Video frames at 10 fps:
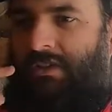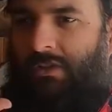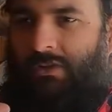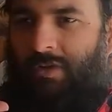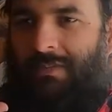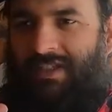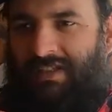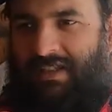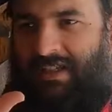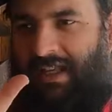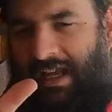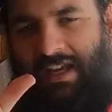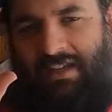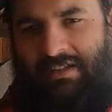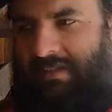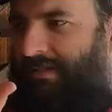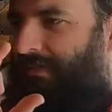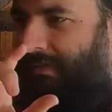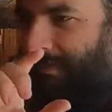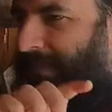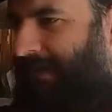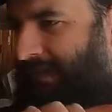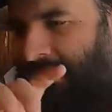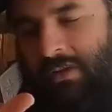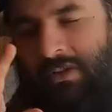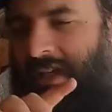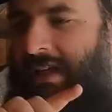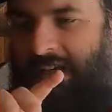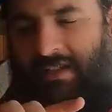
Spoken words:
You'll normally see it as, say